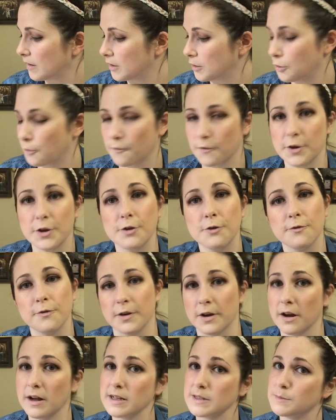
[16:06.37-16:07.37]
you know, for you, for
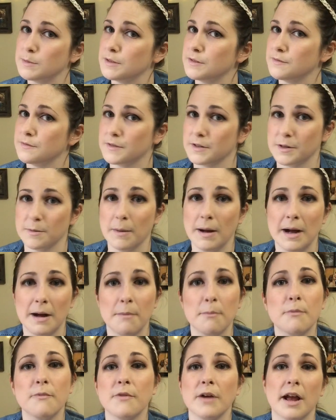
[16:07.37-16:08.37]
your husband, for your
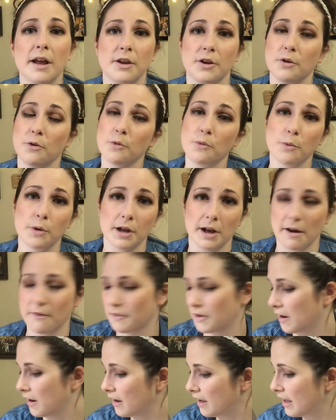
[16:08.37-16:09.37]
mom, you know,
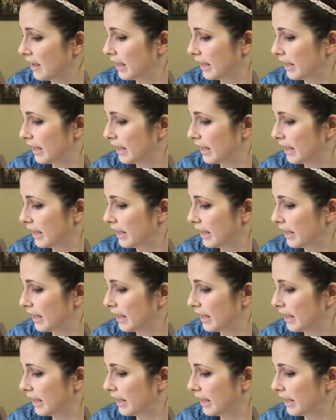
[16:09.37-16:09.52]
whatever.